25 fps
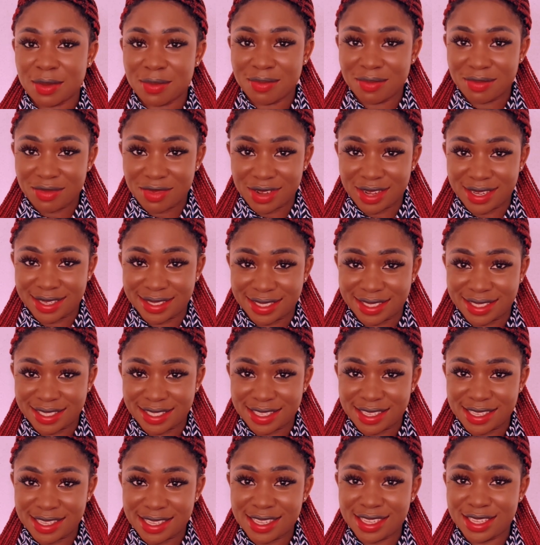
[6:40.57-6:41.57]
Breast
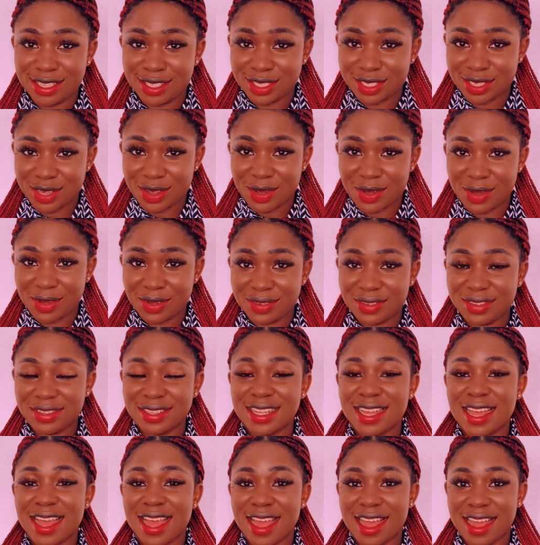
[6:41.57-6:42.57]
is called
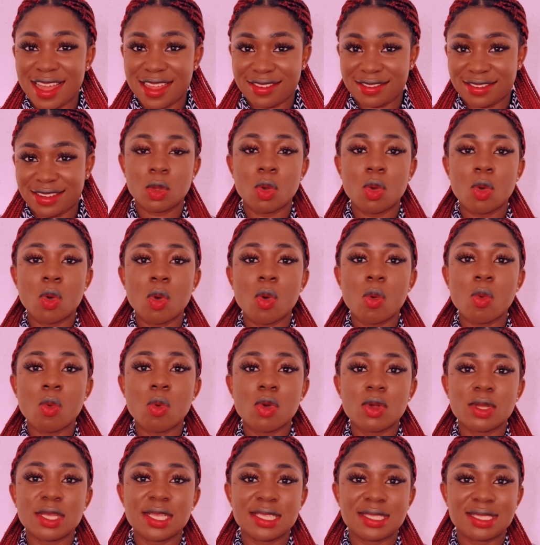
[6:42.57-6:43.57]
ara.
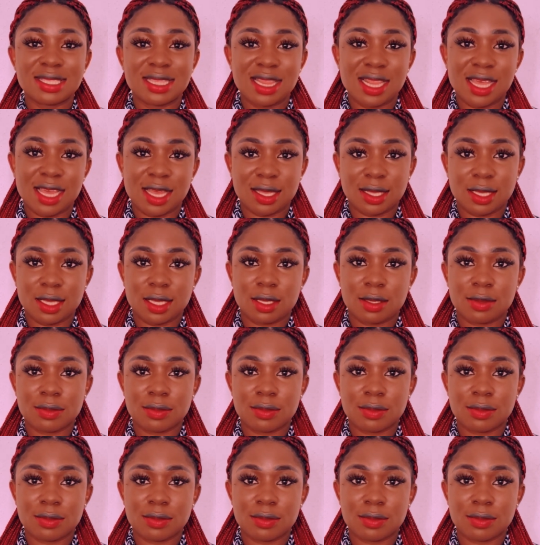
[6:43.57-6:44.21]
Ukwu is leg.